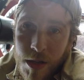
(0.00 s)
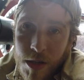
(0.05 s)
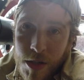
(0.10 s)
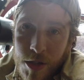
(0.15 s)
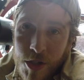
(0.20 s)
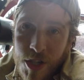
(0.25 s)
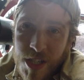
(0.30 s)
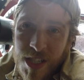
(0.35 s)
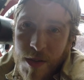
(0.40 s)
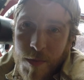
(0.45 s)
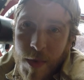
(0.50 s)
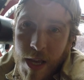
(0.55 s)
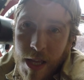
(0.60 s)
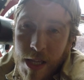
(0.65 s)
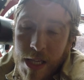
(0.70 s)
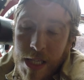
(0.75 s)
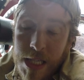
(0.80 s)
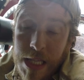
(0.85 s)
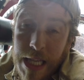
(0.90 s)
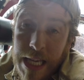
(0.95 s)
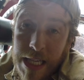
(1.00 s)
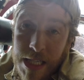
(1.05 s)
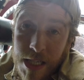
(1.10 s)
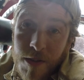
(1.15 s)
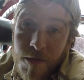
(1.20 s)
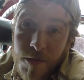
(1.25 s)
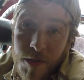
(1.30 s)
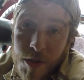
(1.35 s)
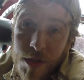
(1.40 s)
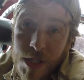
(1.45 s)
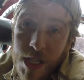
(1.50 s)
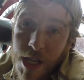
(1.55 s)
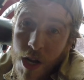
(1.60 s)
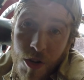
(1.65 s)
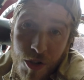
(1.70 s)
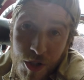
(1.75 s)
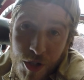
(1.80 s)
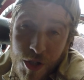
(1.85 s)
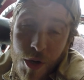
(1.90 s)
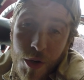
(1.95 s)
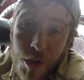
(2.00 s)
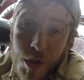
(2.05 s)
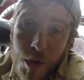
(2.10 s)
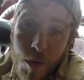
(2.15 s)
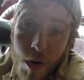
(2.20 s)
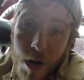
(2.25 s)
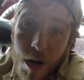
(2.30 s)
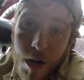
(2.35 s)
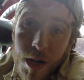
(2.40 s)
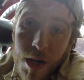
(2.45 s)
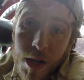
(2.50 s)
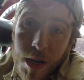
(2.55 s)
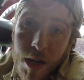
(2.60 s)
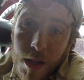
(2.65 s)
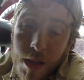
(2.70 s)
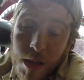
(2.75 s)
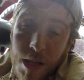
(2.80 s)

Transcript: Just to make this less confusing, I'll show you on